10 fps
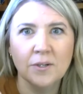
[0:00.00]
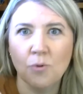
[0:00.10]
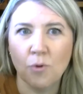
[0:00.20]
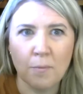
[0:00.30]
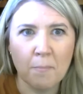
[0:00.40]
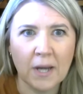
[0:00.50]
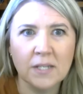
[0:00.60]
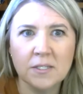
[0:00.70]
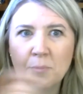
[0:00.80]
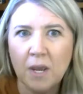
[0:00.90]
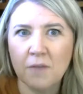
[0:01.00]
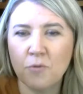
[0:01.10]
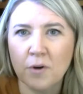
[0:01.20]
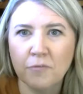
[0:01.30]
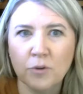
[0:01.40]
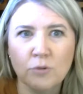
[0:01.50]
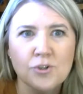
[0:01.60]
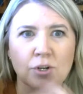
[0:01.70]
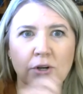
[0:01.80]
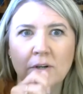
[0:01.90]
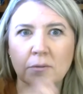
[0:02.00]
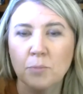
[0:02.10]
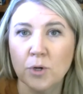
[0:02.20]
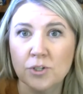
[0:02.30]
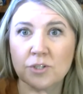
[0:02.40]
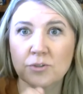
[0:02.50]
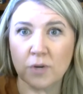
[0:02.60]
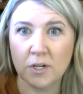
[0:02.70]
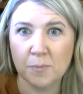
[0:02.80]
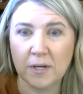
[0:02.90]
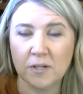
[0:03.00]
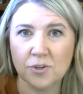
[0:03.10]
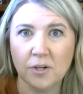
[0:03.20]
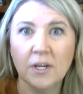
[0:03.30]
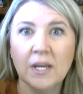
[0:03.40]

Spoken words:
or money to pay for a future purchase or expenditure.